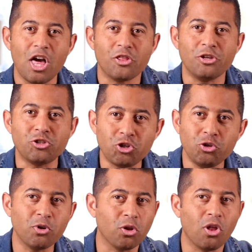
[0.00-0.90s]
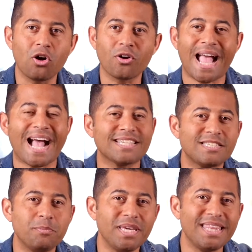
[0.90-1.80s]
The tomb no longer has
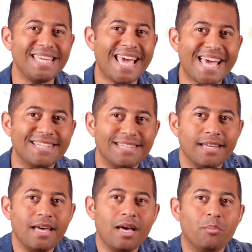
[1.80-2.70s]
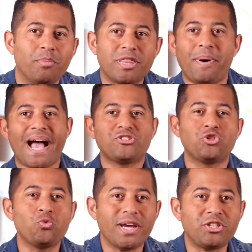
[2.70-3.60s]
to be the end, but the
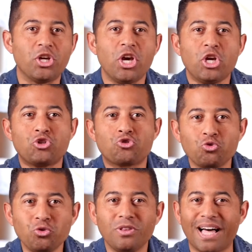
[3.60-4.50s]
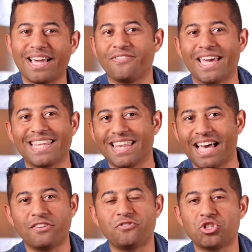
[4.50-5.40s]
passageway to true life and
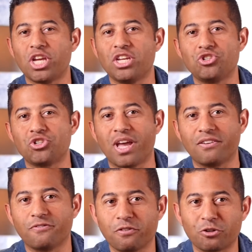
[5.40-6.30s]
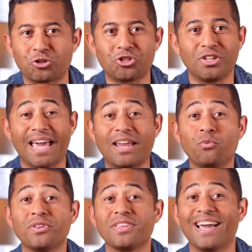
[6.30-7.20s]
life changed and flourishing and
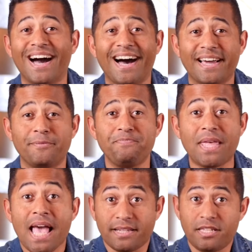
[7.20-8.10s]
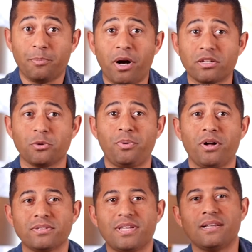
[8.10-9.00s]
with God. As the Apostle
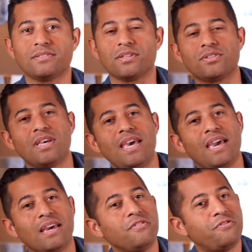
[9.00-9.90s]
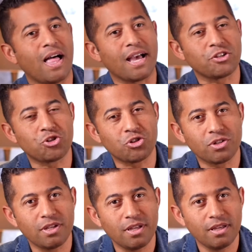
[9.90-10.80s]
Paul tells us, in a flash,
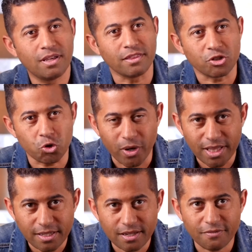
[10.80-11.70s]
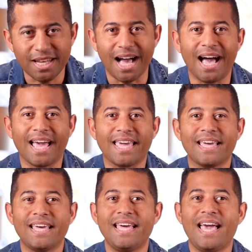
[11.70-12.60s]
in the twinkling of an eye,
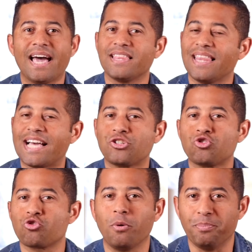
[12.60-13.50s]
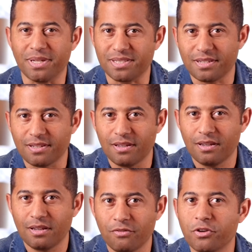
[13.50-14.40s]
at the last trumpet,
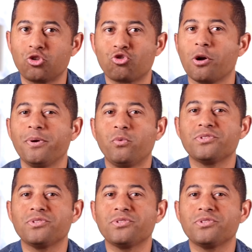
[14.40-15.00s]
for the trumpet will